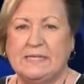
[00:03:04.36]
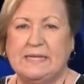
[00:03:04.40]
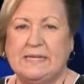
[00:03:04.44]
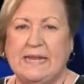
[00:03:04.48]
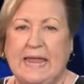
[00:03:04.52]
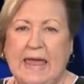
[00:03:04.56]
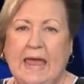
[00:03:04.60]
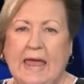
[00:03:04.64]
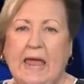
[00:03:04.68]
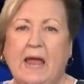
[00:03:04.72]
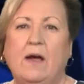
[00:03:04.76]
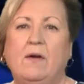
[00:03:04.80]
was
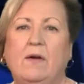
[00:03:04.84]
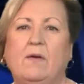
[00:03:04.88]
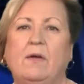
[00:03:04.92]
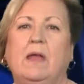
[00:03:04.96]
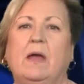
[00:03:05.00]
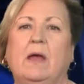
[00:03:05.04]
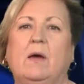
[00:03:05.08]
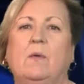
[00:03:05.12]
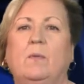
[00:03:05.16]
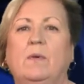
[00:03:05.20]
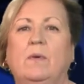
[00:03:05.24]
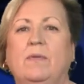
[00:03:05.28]
an
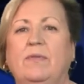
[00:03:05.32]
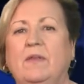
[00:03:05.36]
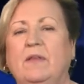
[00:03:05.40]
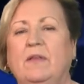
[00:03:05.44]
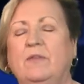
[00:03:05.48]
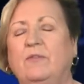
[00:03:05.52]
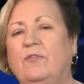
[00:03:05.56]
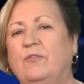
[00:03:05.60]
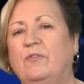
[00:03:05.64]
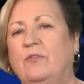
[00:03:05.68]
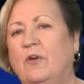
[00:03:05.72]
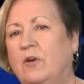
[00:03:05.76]
area
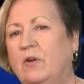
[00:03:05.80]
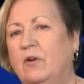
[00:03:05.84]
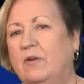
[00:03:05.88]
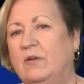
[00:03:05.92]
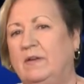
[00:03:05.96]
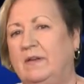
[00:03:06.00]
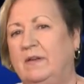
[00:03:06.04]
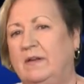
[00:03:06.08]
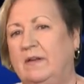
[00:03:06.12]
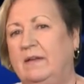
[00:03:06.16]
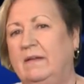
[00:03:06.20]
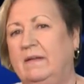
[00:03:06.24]
within
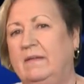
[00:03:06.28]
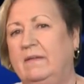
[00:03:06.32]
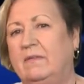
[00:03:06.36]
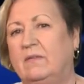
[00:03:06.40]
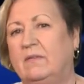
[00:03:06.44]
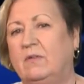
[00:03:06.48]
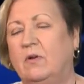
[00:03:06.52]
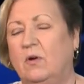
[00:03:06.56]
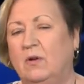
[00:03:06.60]
Socrates